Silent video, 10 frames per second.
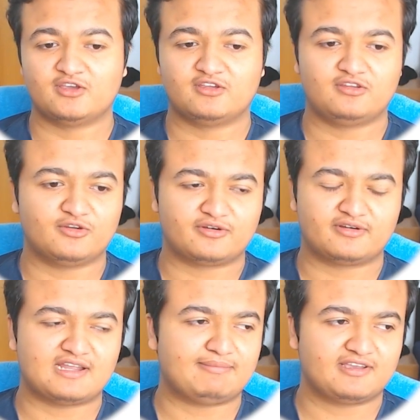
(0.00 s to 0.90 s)

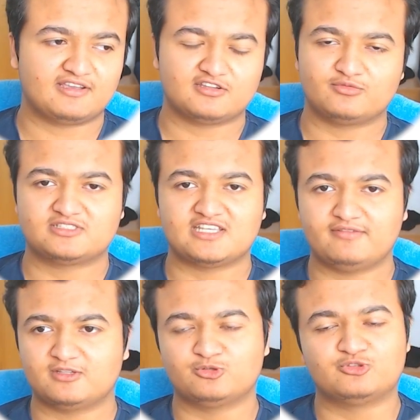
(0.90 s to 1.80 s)
your application will save
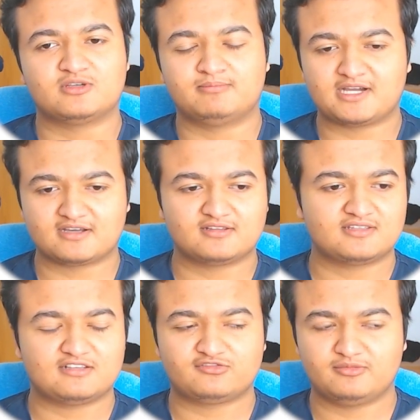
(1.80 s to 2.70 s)
it to some
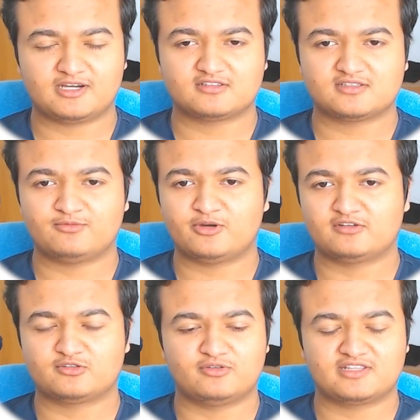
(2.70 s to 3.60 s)
bucket, S3 bucket somewhere.
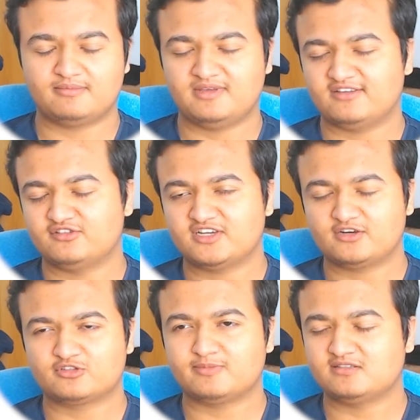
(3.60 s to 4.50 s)
So it can be either
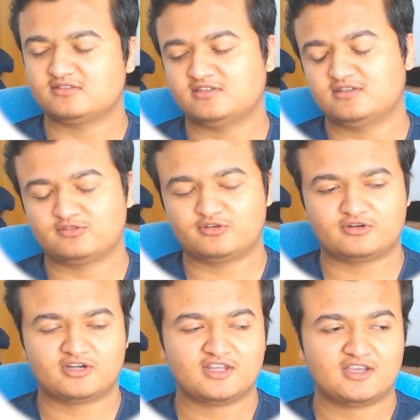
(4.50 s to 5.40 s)
Django Spaces
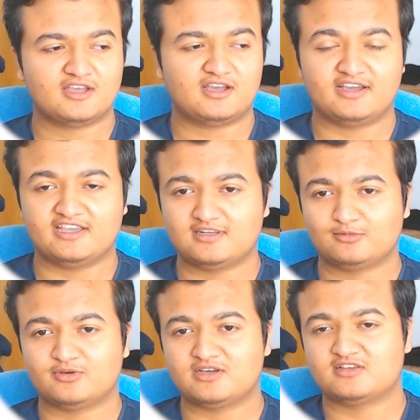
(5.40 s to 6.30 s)
or
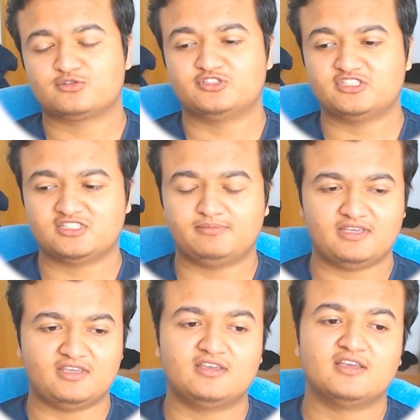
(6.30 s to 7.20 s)
AWS or
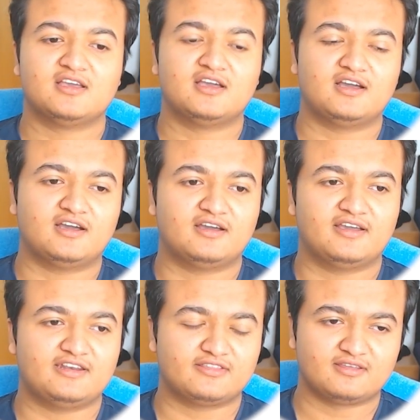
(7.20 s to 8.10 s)
GCP,
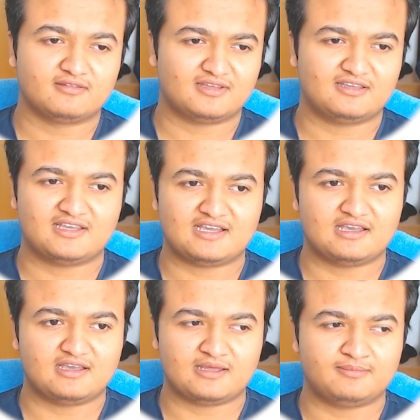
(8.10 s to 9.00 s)
anything.
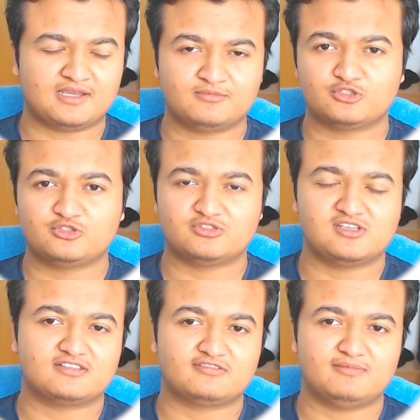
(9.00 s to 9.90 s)
I'm just using
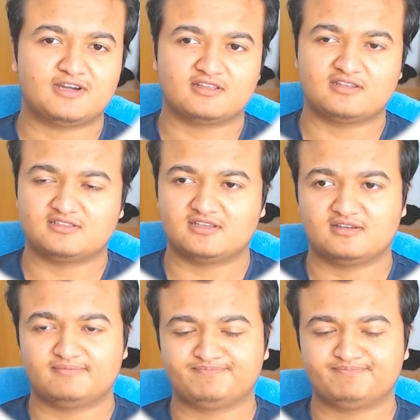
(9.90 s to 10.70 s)
S3 bucket as a